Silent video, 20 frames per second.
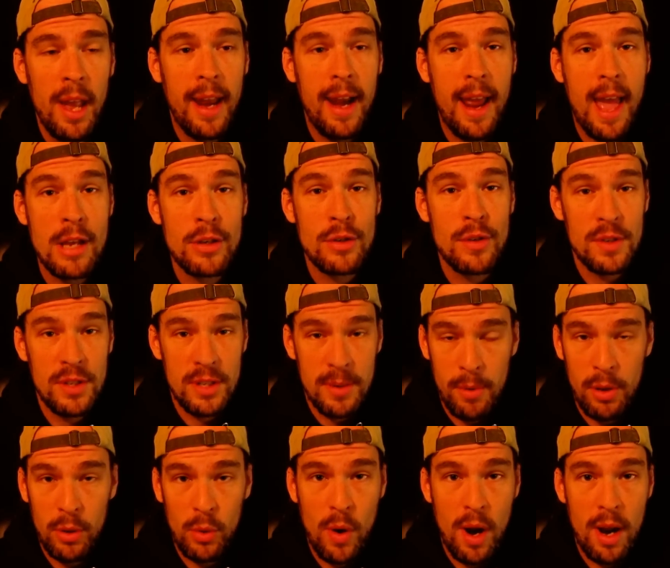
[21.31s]
and answering
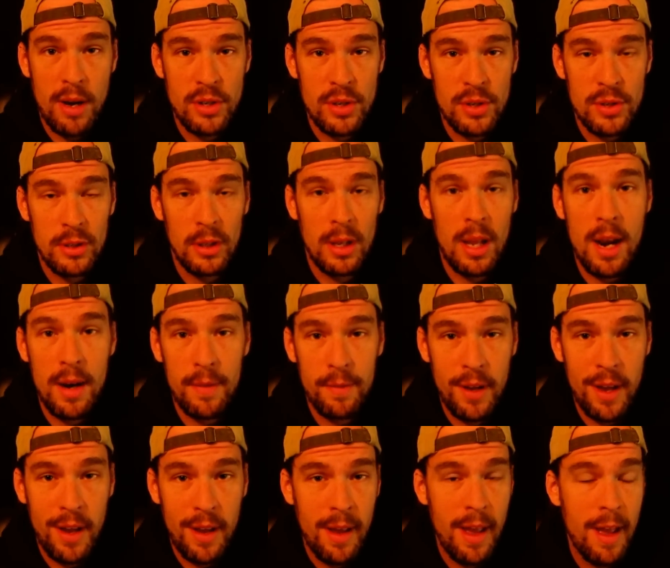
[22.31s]
some of the questions a lot
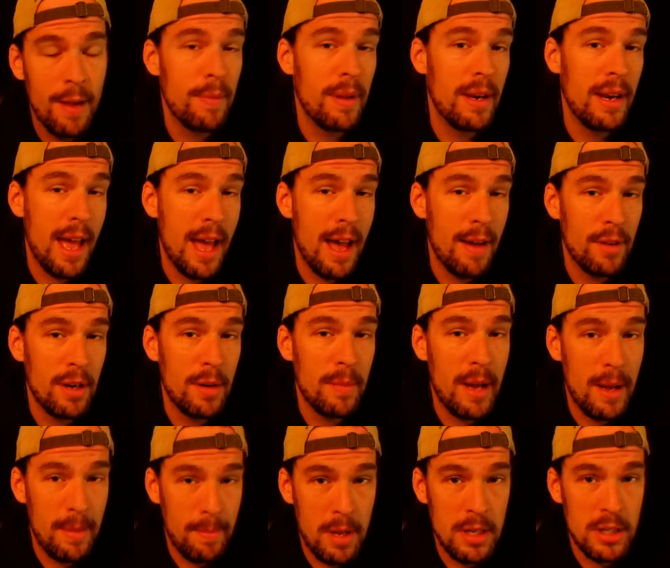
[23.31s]
of you have been having
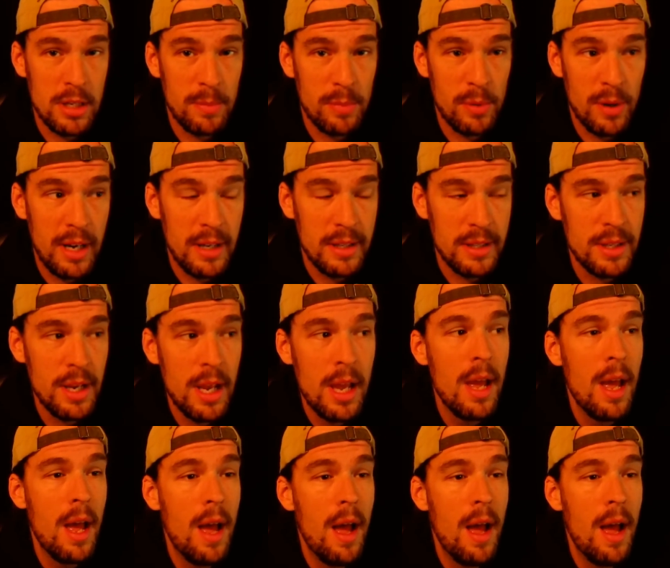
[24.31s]
about muzzle brakes.